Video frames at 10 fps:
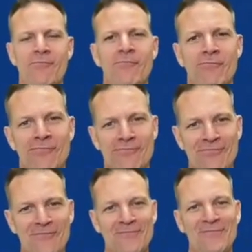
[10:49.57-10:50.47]

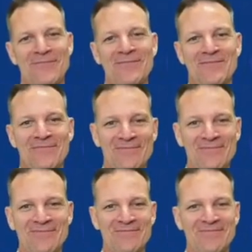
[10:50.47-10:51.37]

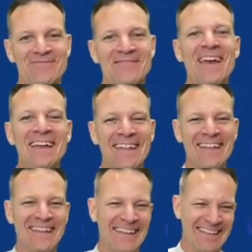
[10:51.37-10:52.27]

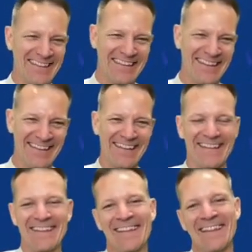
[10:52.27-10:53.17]

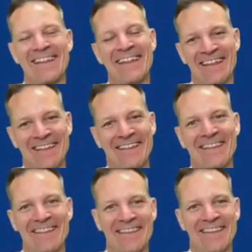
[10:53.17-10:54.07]

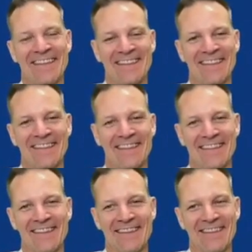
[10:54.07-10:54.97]

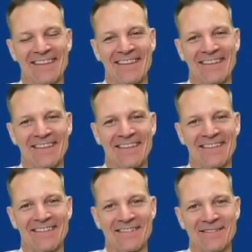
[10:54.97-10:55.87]

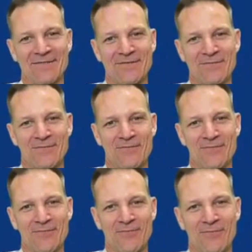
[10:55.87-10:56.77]

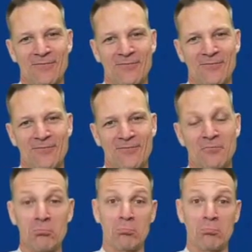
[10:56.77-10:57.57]
The person shown says nothing.